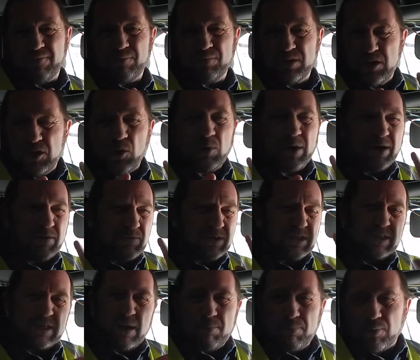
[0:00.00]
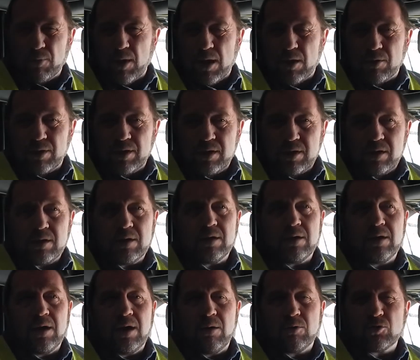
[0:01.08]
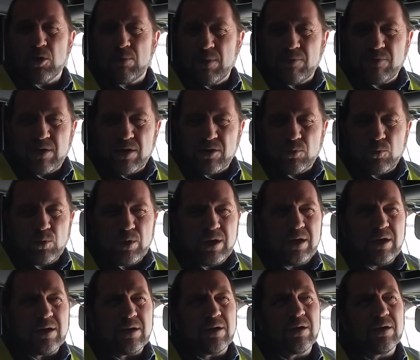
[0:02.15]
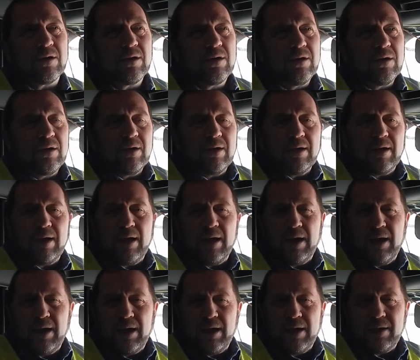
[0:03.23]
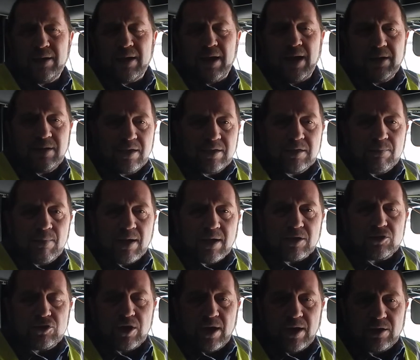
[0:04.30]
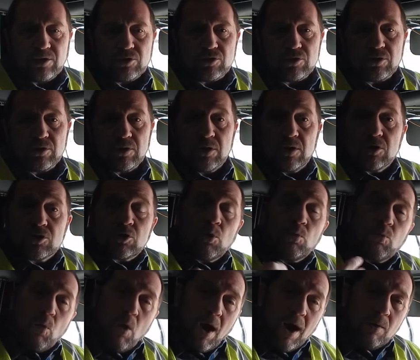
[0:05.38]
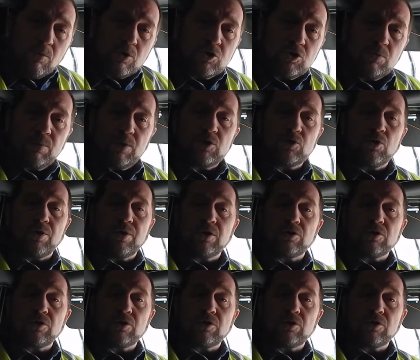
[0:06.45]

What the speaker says: you know, it was temporary. I was home every other week, and I need to make a change. So why would you be joining